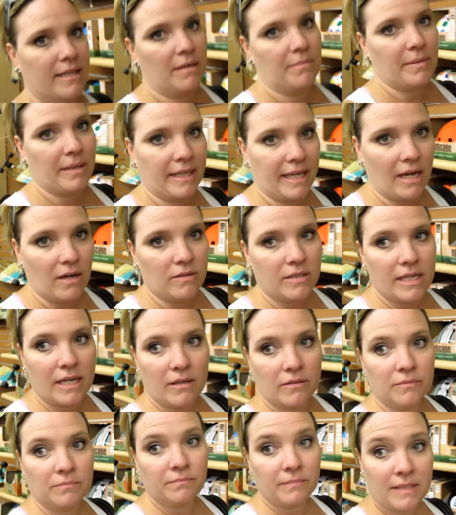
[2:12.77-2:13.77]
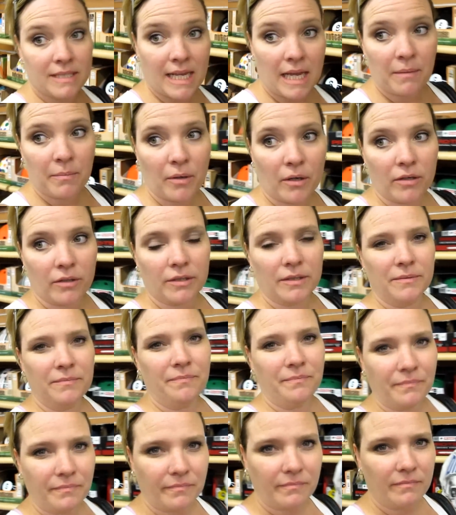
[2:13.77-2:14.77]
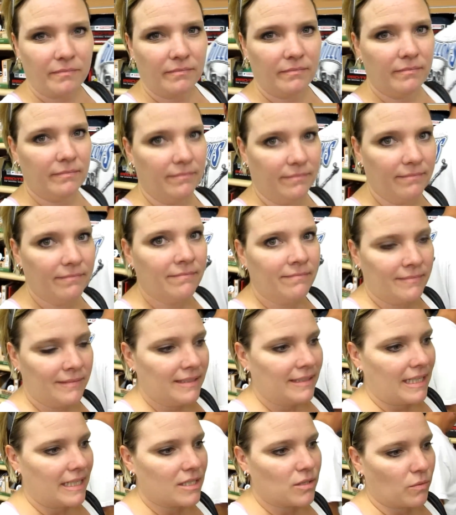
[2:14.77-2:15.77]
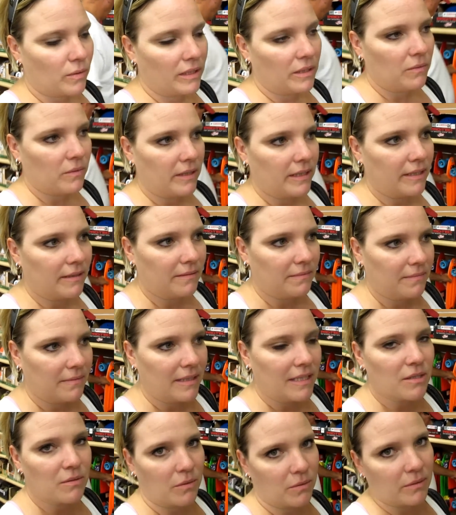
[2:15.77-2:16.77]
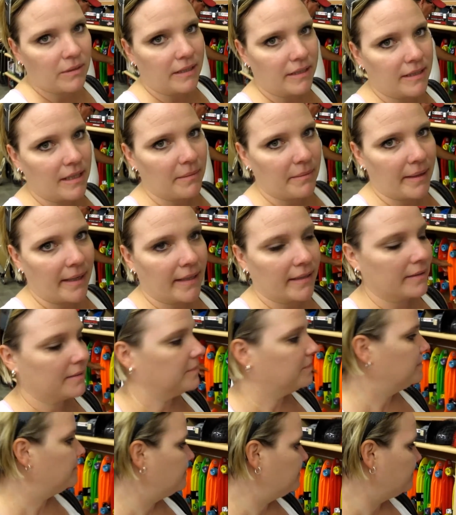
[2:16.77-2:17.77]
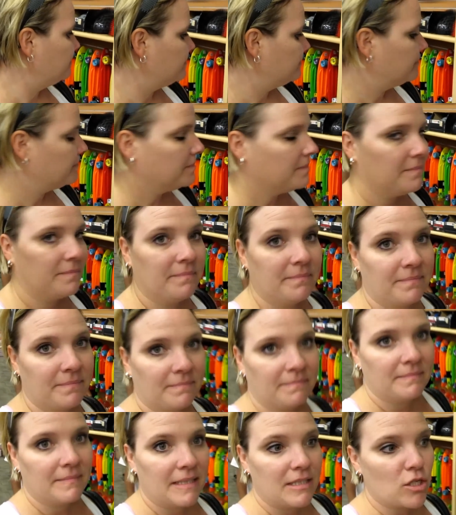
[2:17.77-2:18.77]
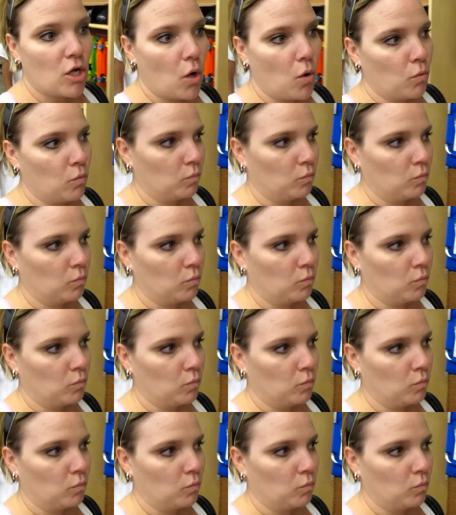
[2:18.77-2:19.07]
end up at Cowtown Skate Park. I guarantee it. That's what he wanted. That's where we'll end up back. Go.